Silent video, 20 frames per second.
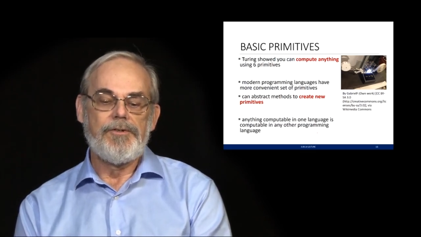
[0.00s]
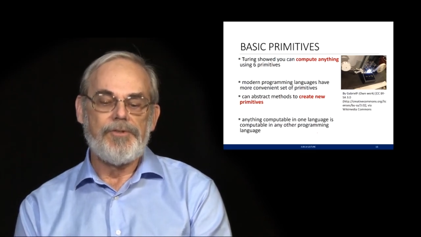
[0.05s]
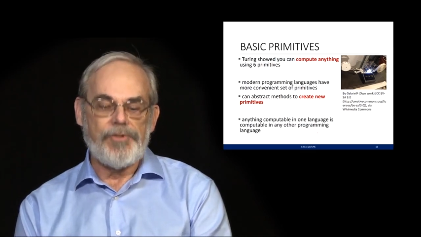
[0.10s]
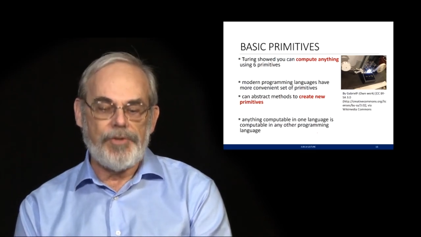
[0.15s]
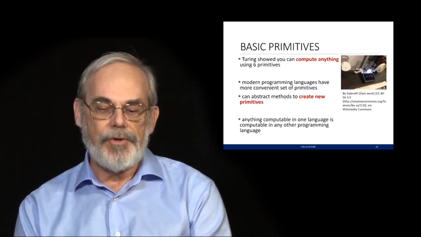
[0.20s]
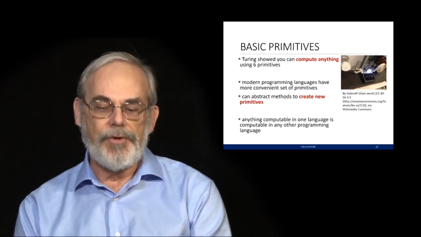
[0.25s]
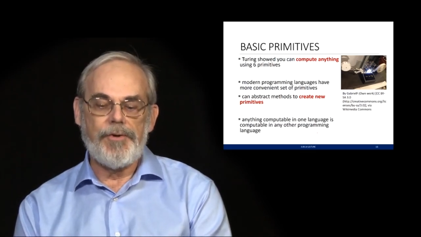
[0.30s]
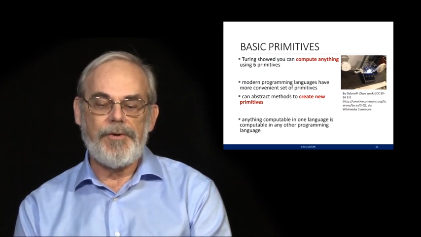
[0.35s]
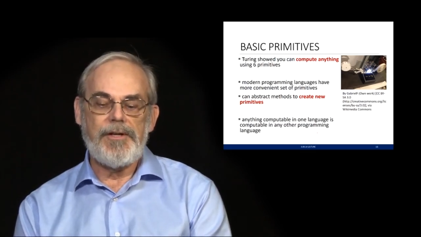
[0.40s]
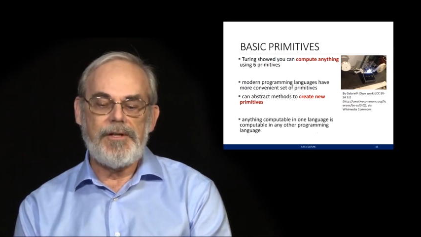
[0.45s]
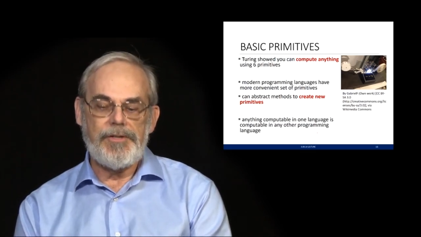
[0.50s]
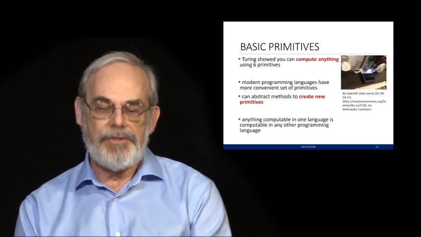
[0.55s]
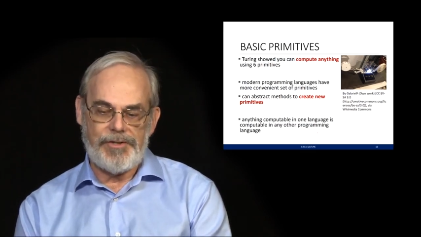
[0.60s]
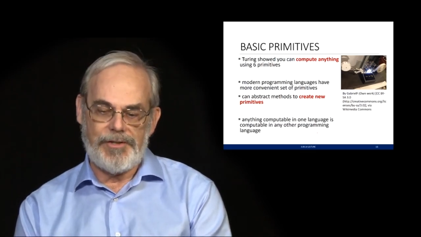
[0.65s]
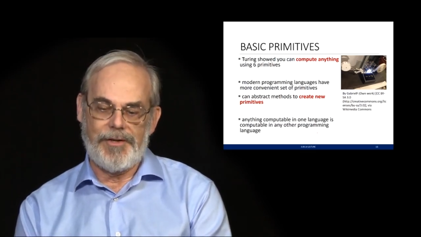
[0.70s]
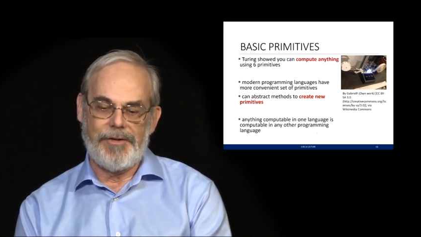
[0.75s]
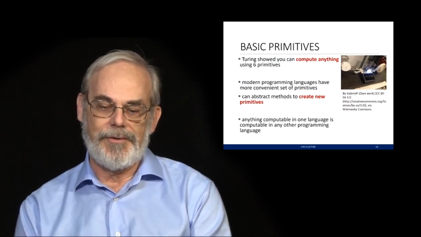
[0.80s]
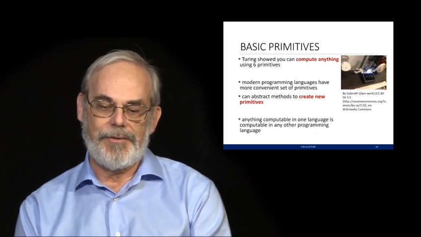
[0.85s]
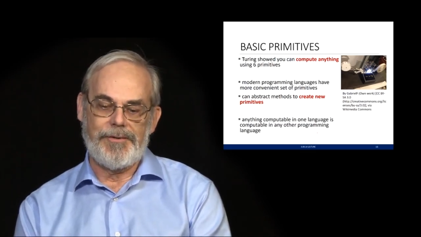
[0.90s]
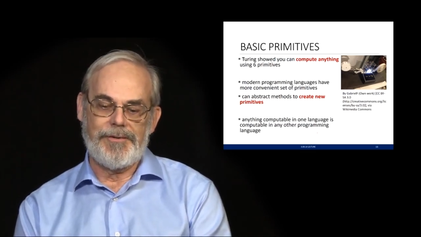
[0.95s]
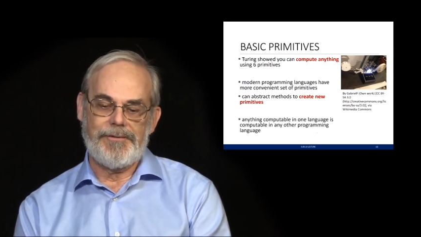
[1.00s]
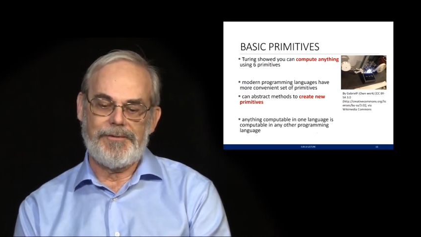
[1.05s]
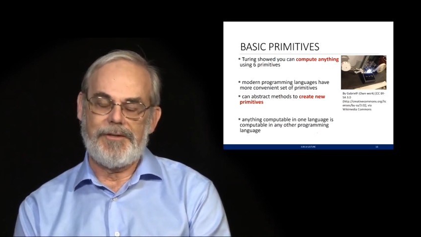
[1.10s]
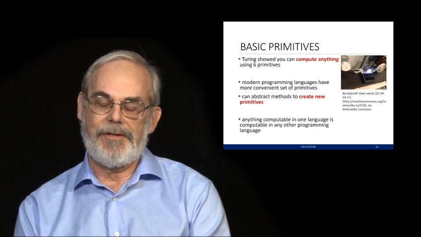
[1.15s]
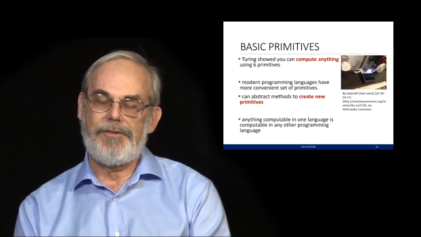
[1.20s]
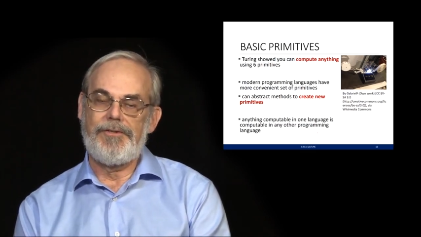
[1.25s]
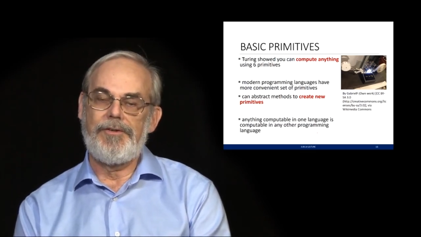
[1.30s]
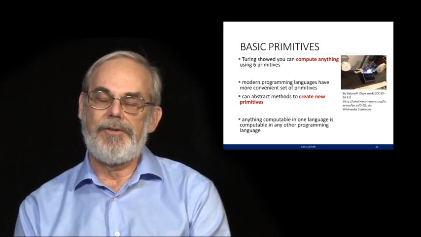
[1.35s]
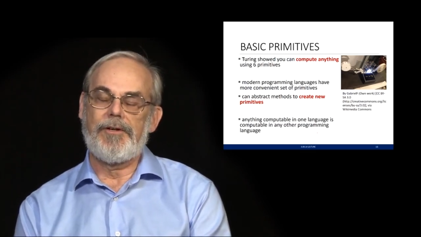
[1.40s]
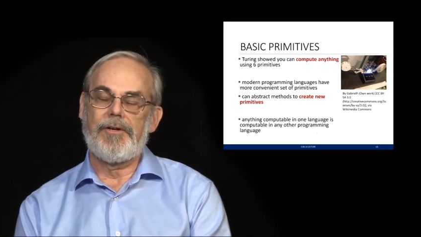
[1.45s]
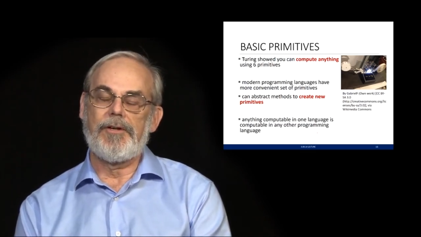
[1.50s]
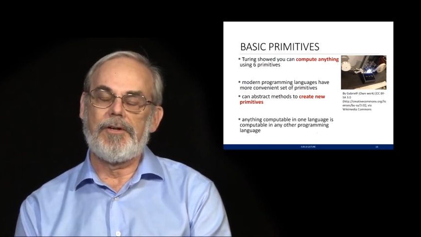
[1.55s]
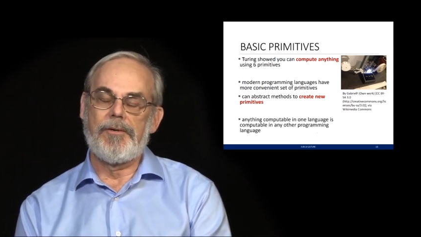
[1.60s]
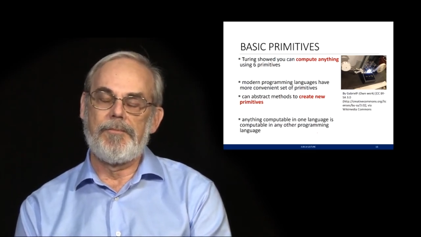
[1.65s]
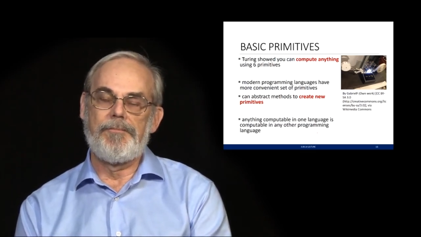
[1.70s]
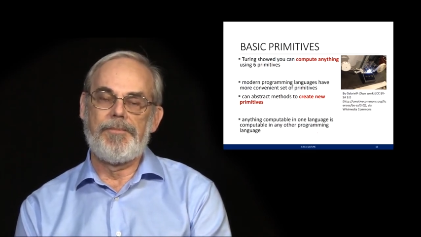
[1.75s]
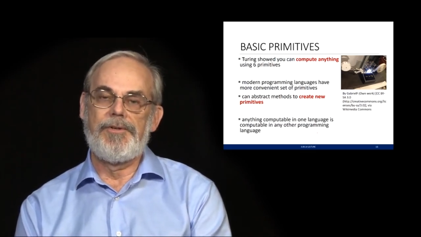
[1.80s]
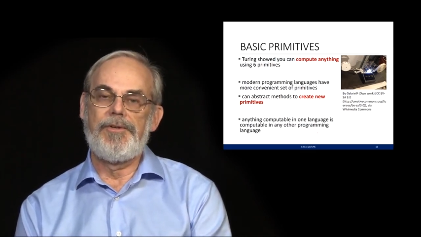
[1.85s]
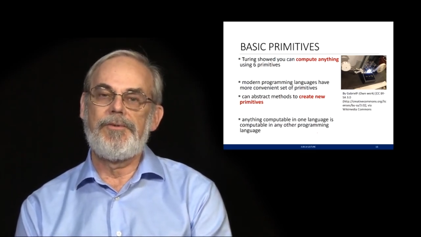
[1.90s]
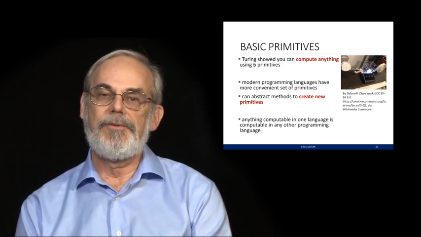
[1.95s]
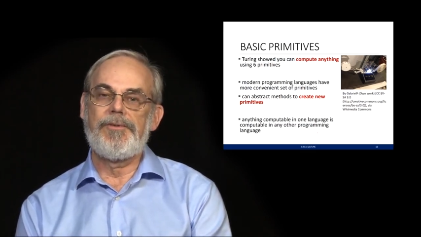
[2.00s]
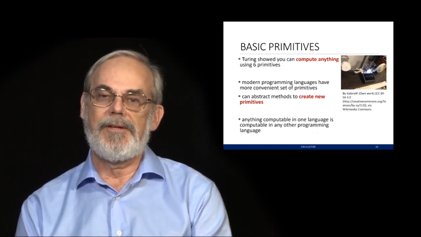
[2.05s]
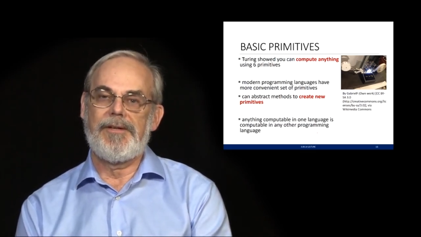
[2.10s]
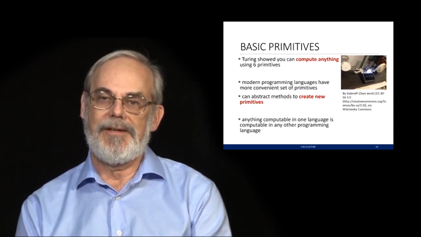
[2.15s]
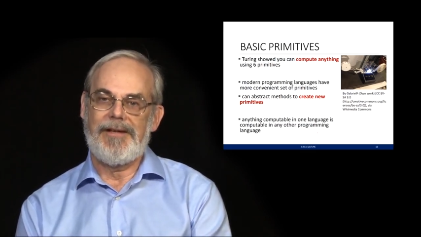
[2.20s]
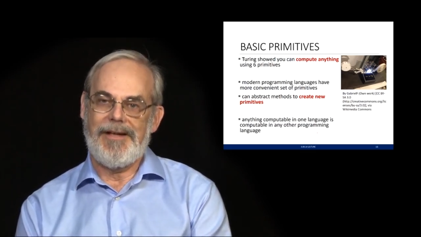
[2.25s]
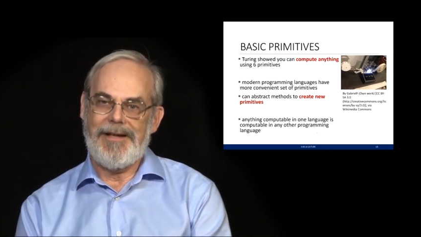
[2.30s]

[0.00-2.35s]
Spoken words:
Turing showed that you can compute